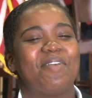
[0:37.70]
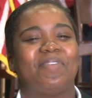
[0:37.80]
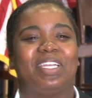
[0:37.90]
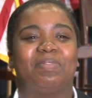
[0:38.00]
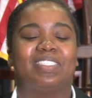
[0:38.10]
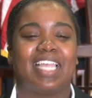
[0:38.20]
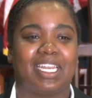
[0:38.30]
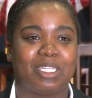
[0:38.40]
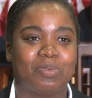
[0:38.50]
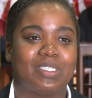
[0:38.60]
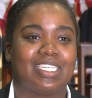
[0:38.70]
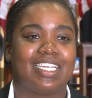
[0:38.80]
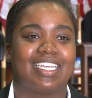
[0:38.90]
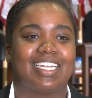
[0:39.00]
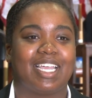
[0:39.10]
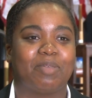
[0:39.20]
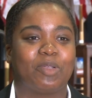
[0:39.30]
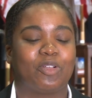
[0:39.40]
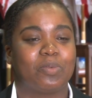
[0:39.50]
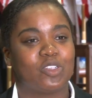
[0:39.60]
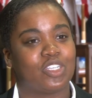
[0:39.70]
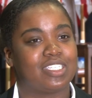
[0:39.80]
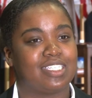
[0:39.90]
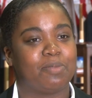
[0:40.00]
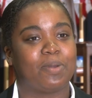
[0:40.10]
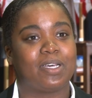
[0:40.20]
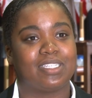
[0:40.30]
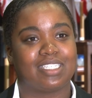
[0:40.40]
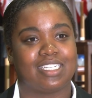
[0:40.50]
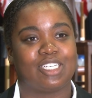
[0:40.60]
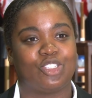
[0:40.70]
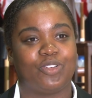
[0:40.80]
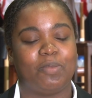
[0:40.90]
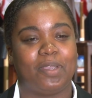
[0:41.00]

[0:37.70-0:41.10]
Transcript: My name is Natalie Petit and I am a criminal justice and politics and history